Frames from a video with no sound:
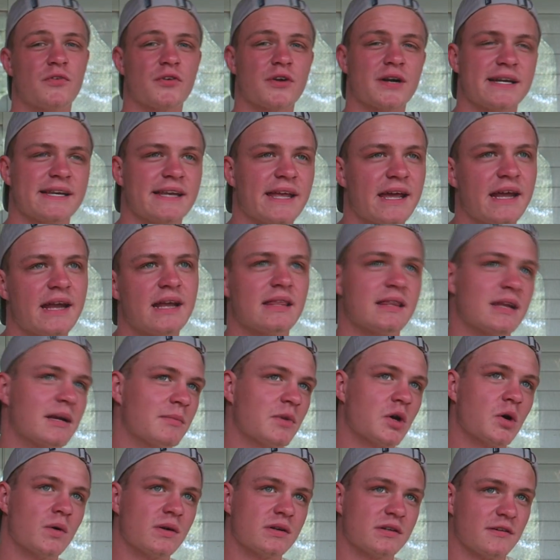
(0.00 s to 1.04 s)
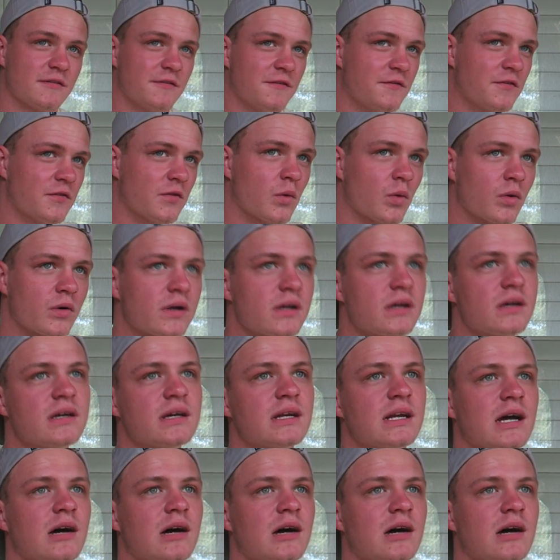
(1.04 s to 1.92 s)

for a day, and then I'm going to Florida.